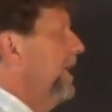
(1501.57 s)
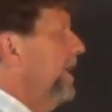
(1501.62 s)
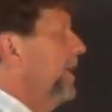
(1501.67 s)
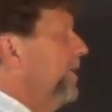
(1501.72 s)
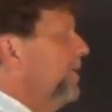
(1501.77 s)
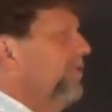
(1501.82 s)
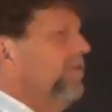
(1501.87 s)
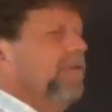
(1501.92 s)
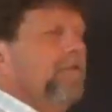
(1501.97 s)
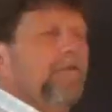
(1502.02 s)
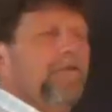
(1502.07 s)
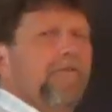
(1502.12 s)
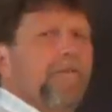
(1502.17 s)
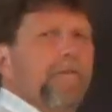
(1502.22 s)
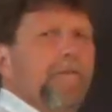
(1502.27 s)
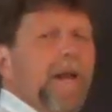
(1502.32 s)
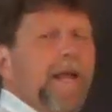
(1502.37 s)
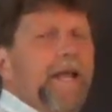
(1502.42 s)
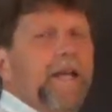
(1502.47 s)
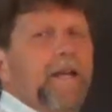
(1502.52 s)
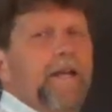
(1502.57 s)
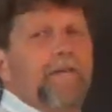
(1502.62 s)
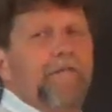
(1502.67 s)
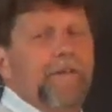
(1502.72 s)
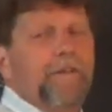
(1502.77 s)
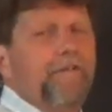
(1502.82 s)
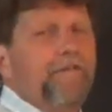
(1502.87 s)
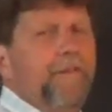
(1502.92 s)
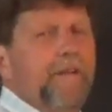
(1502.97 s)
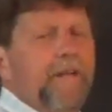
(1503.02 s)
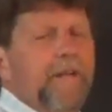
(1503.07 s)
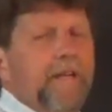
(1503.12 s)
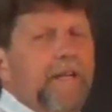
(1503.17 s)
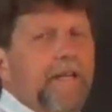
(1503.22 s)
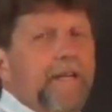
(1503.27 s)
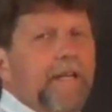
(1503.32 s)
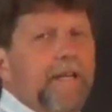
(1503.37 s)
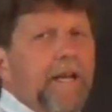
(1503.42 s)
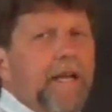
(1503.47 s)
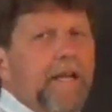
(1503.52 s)
interval from negative
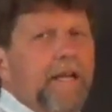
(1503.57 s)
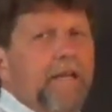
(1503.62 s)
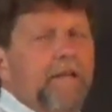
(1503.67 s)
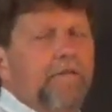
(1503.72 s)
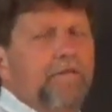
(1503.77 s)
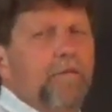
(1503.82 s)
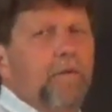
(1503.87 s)
infinity to negative